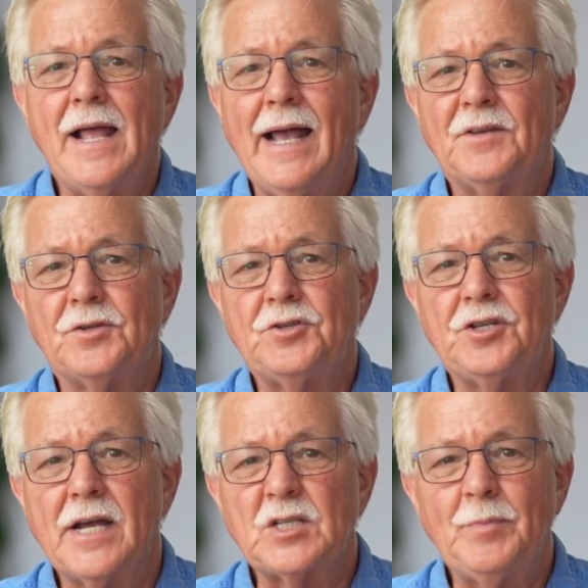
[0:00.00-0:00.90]
as a
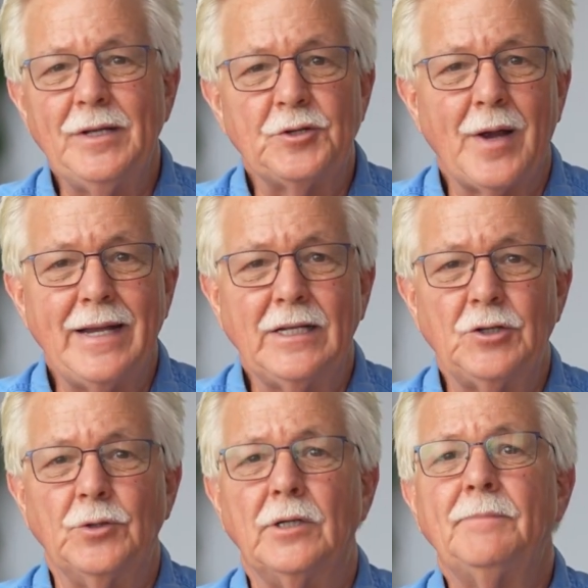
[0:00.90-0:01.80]
GxP training
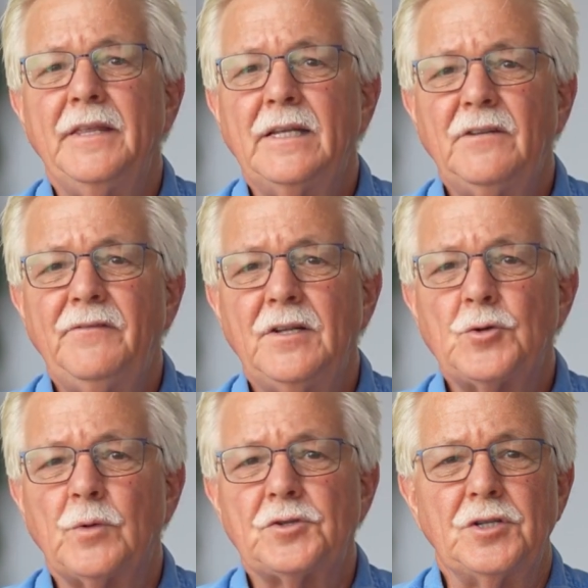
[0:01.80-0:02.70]
tool. The
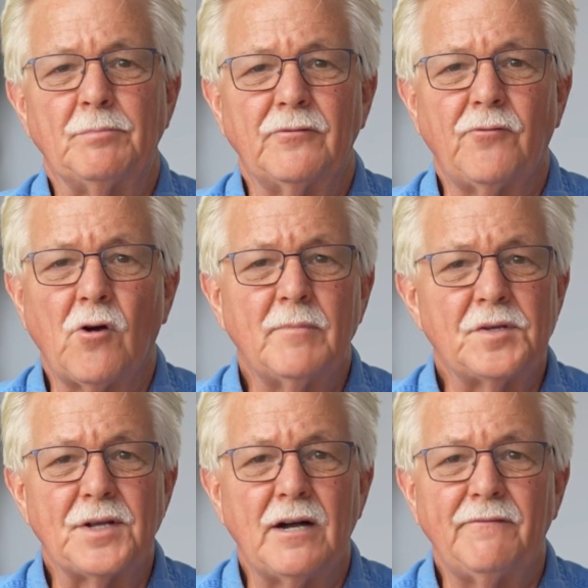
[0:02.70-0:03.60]
individuals that perform a
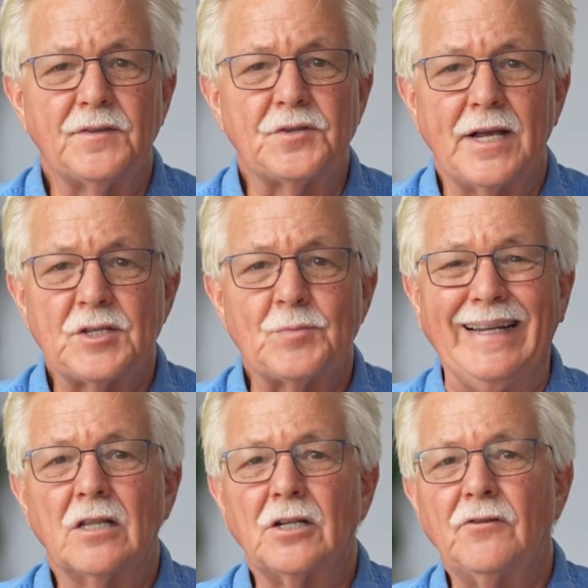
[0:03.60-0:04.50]

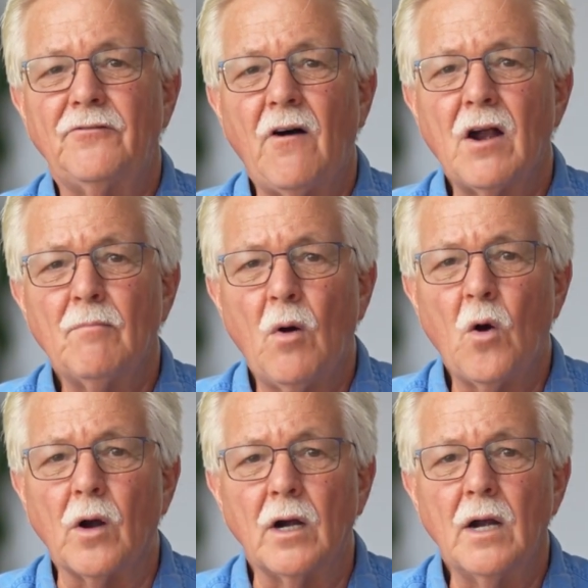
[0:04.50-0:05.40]
self-assessment learn far
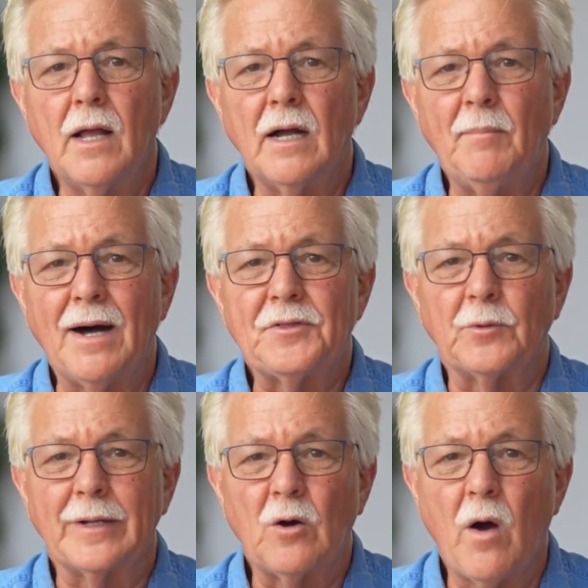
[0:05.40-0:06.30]
more about the
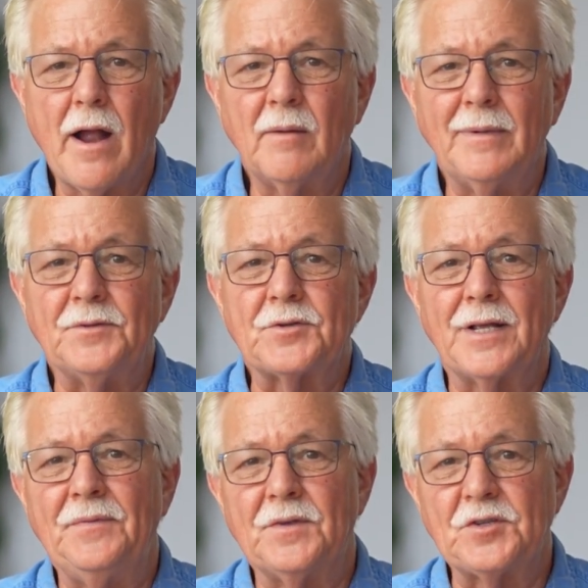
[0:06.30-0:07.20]
requirements
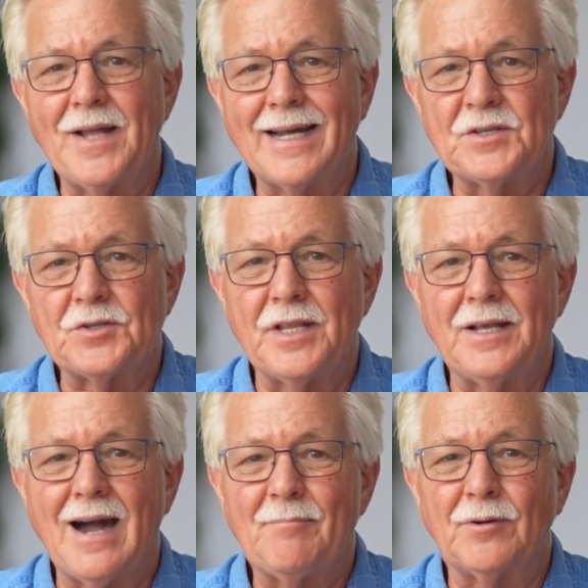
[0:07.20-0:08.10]
and the status of the
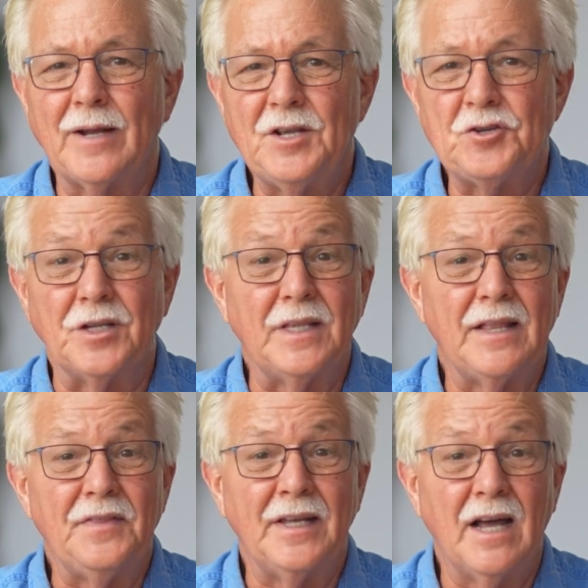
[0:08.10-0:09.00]
operation
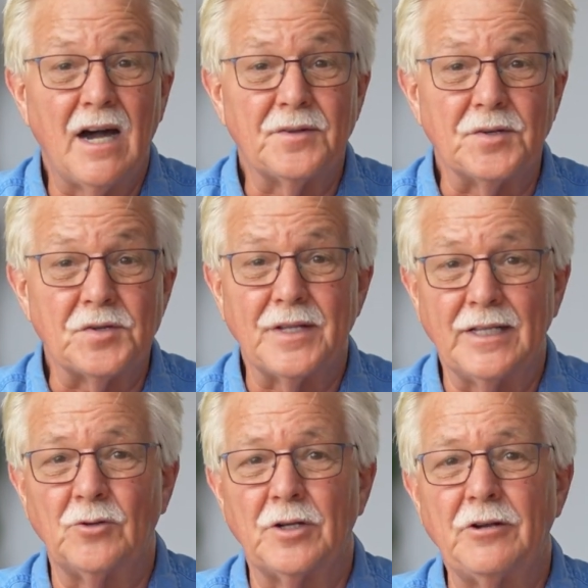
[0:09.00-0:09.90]
than others
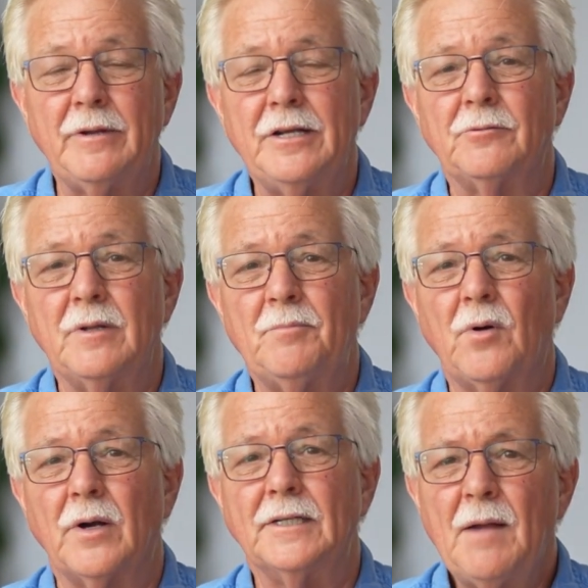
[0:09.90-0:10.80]
that only read a
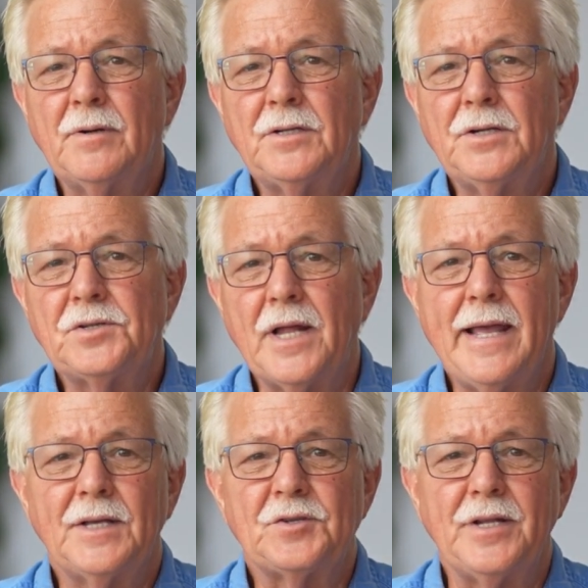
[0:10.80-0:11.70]
report. I produced
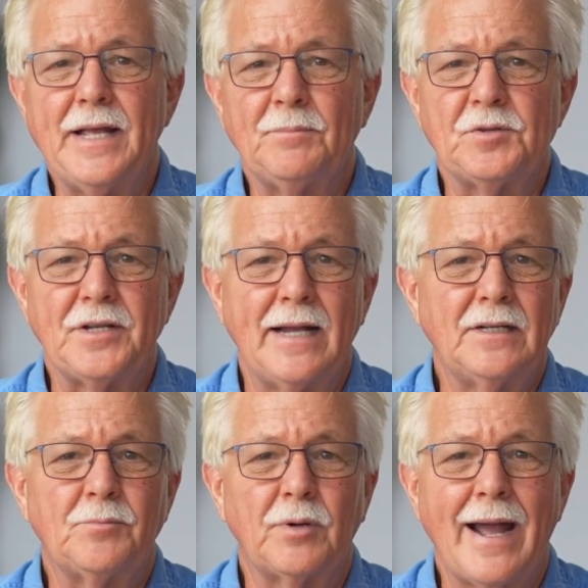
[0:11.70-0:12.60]
ASTM
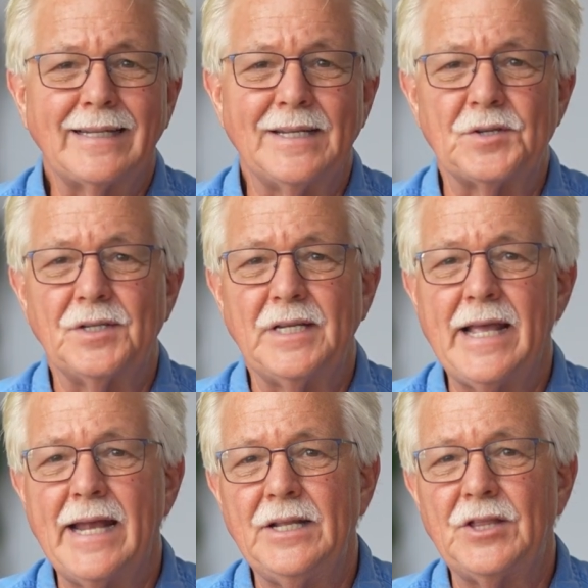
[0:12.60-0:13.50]
Standard Practice
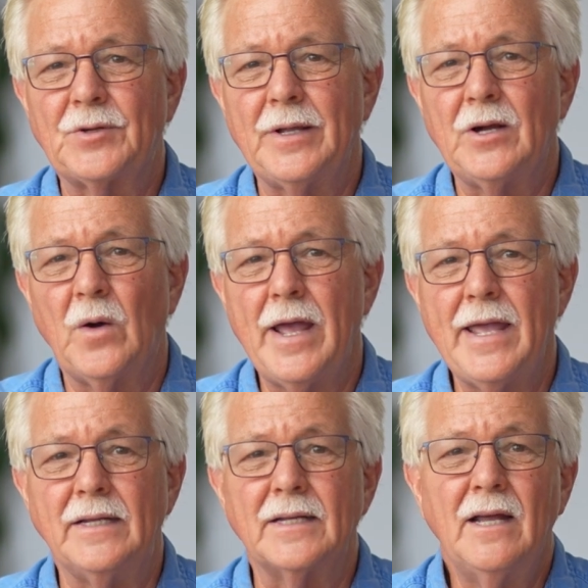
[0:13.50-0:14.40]
D8308